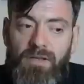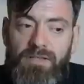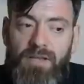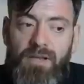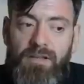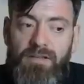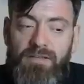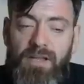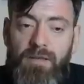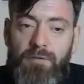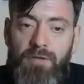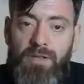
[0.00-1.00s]
He said, has
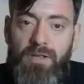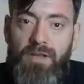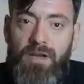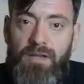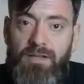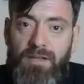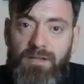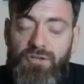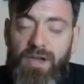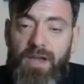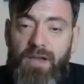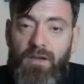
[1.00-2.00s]
anybody done a
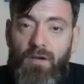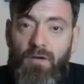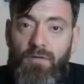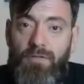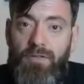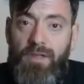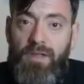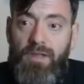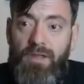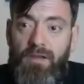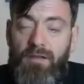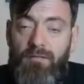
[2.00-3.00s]
check on
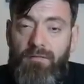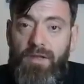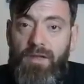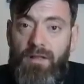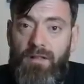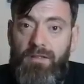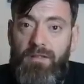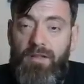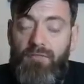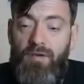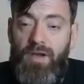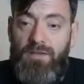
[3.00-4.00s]
the vehicle and the
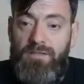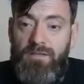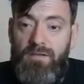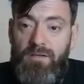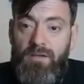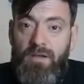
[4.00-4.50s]
address?